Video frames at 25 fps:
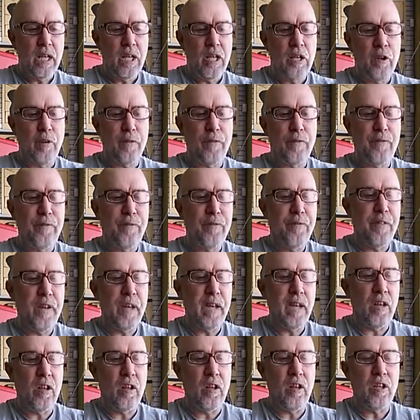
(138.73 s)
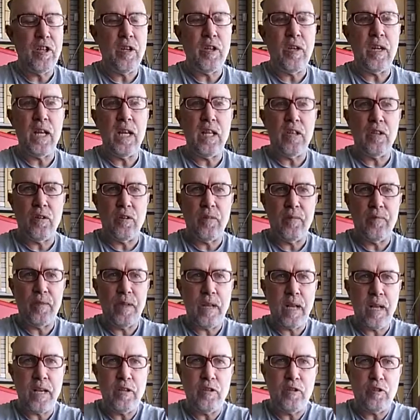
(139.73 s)
Your fill, you can either,
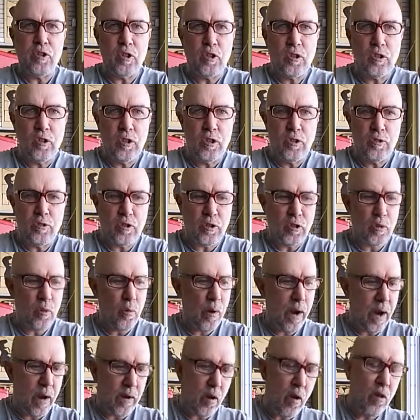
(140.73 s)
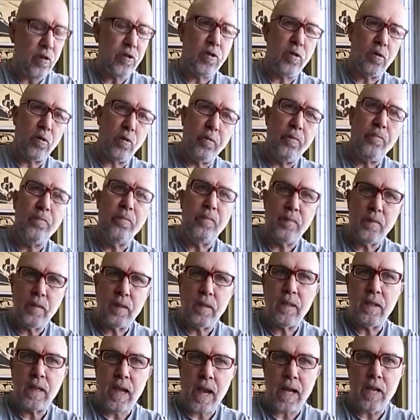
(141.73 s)
and you screw out also,
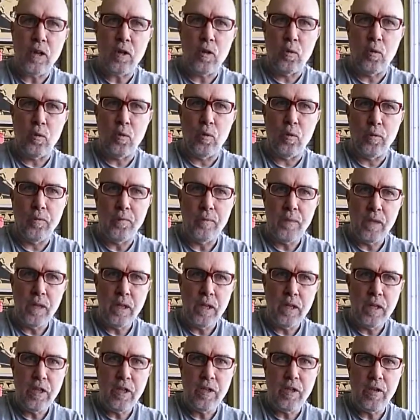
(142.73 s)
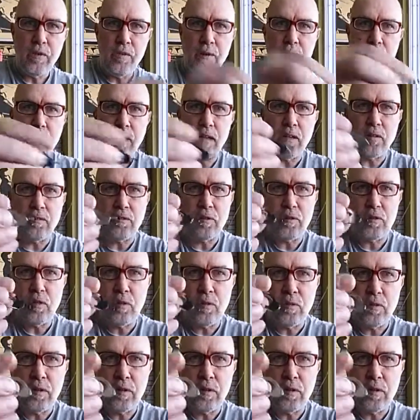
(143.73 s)
kind of cool, you do get a little